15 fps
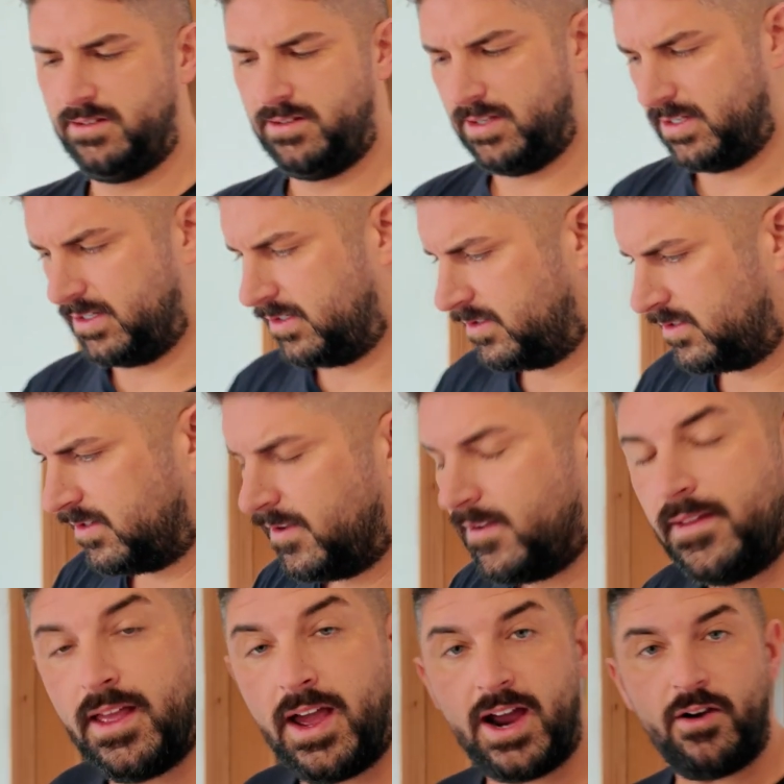Nice.
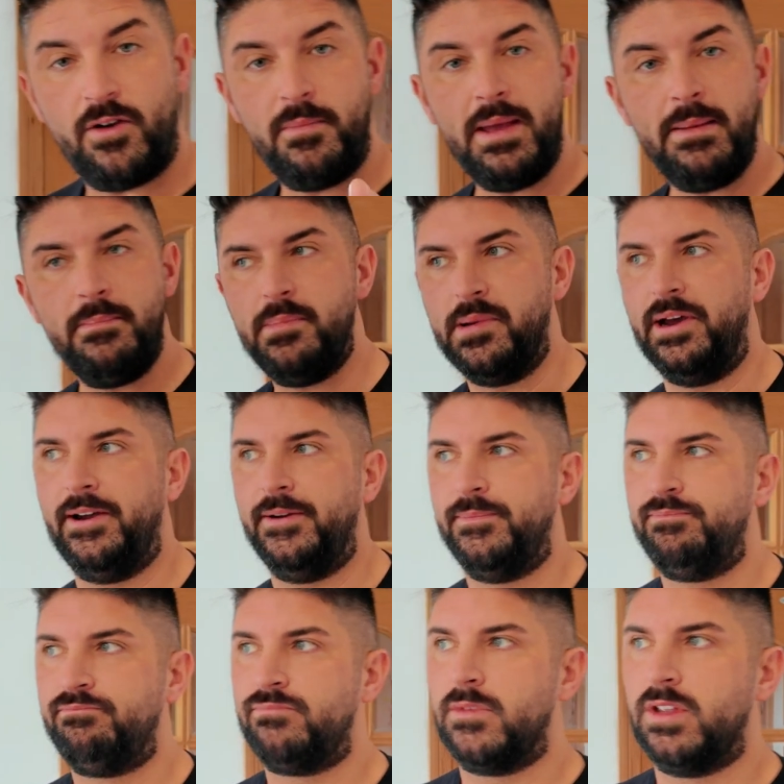I remember,
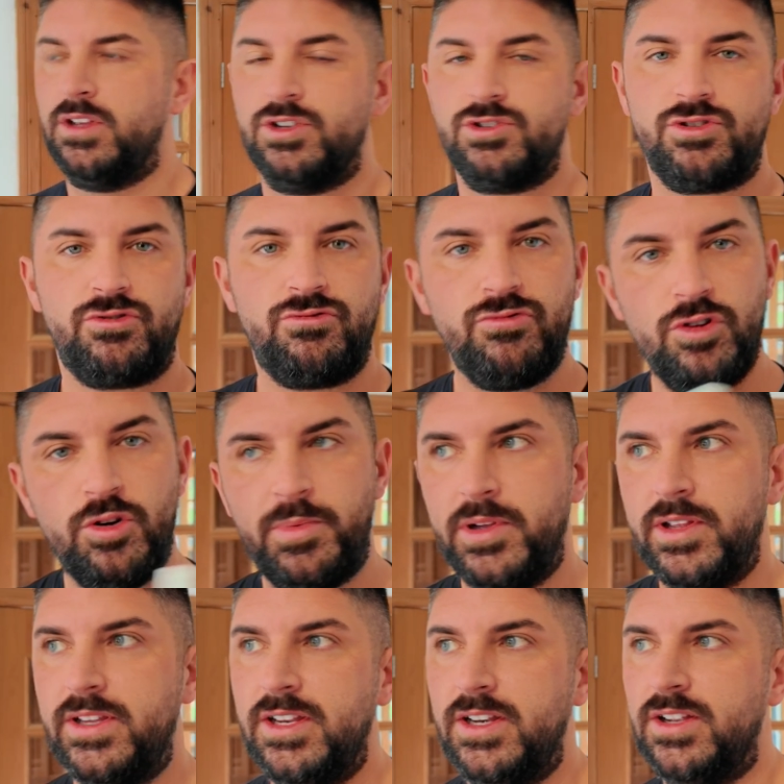so I grew up
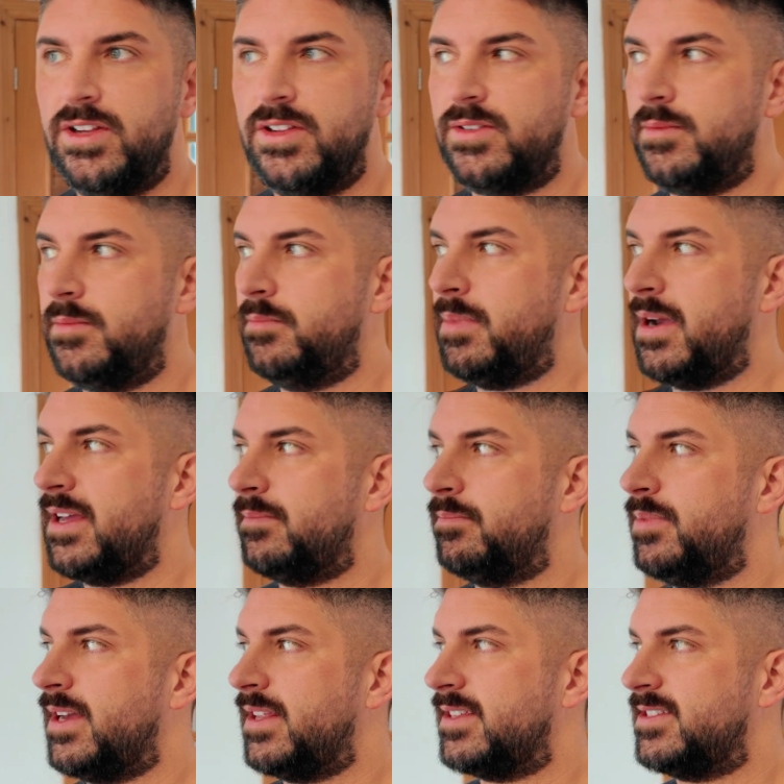at,
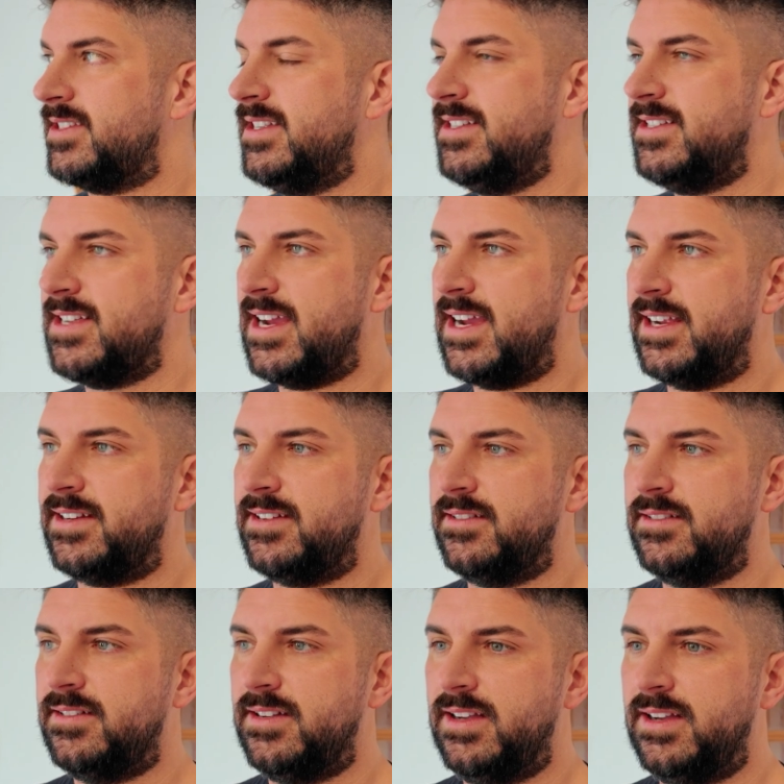by the seaside.
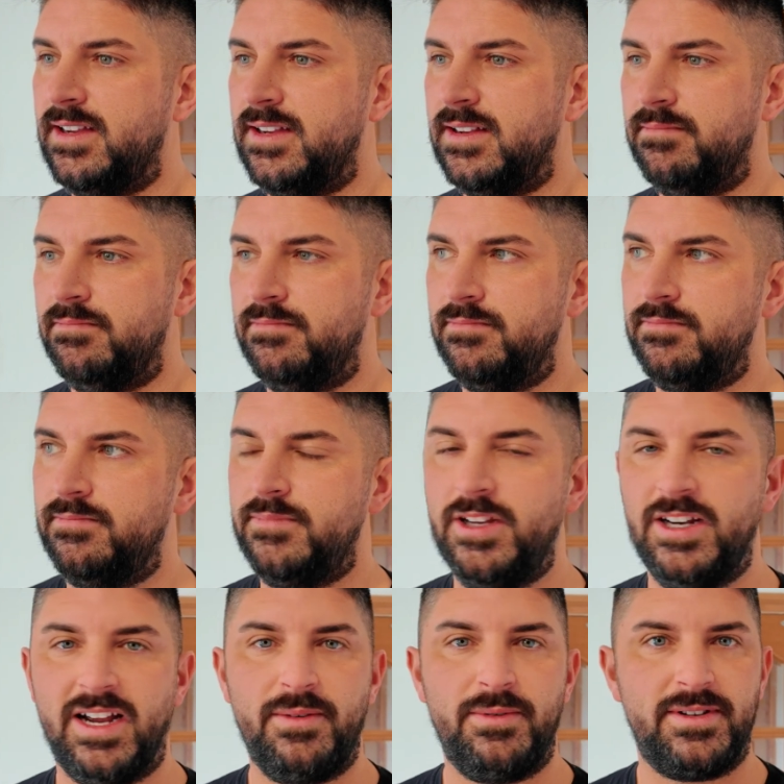
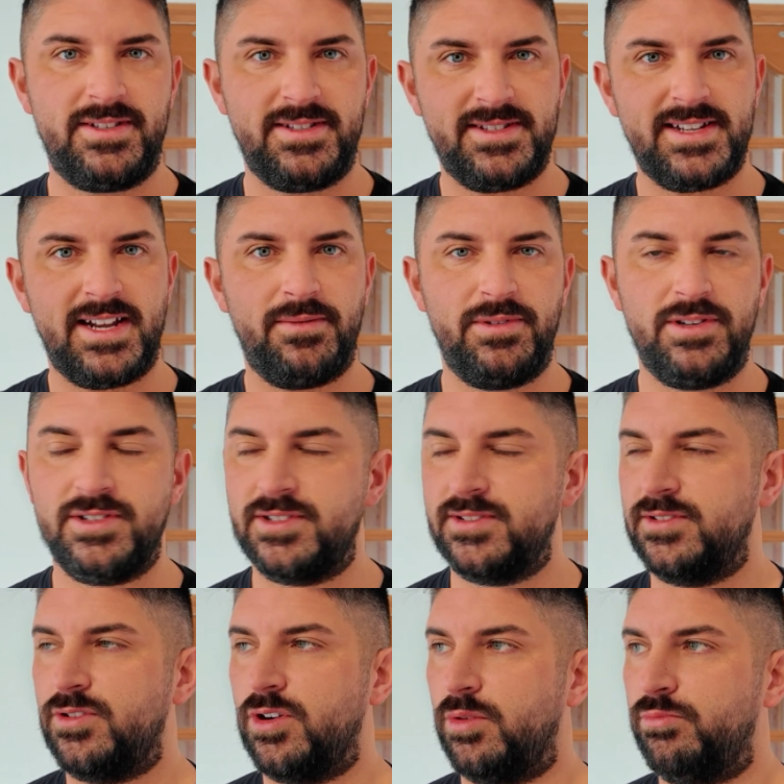Our town is
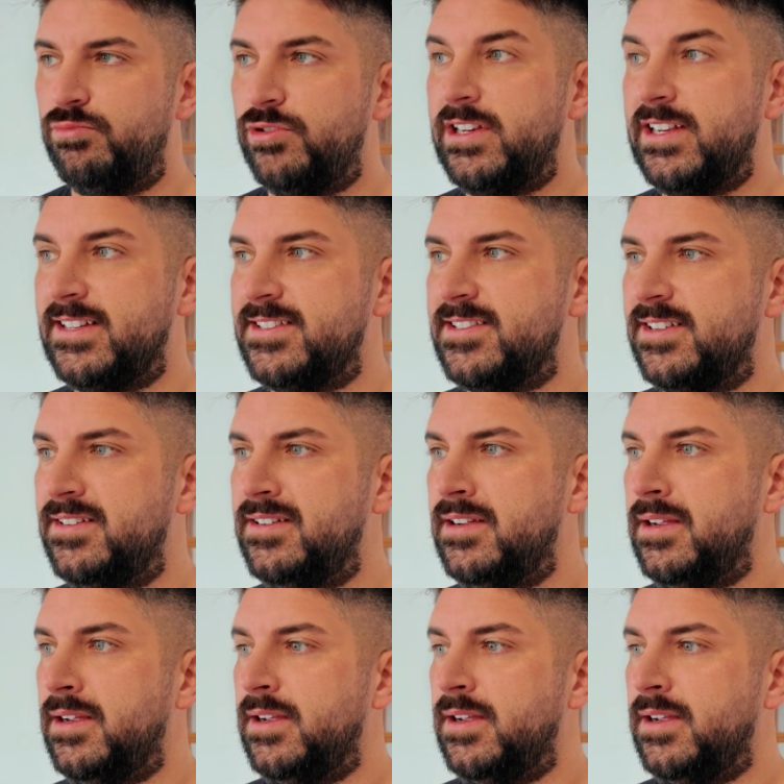called Bridlington.